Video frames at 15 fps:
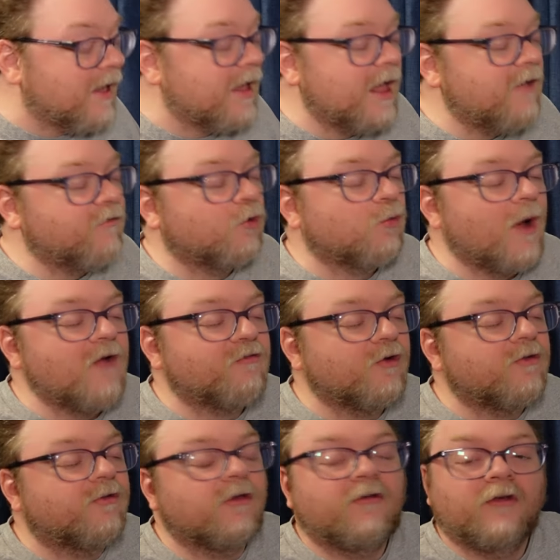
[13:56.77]
Even
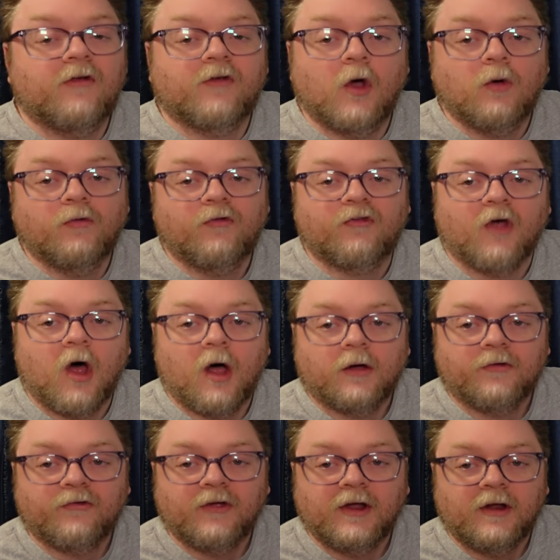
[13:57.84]
references his own
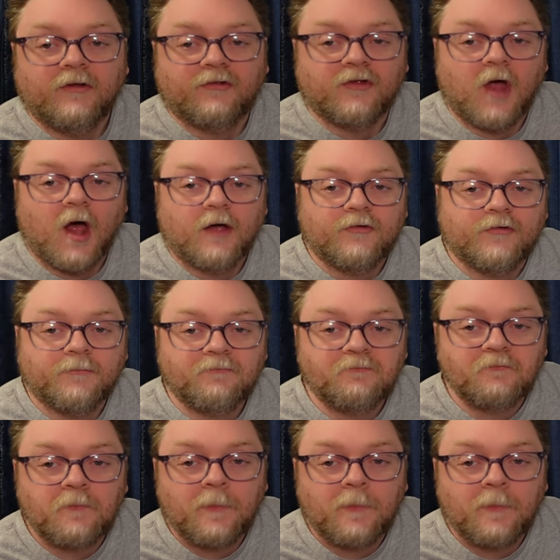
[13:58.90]
songs in his songs.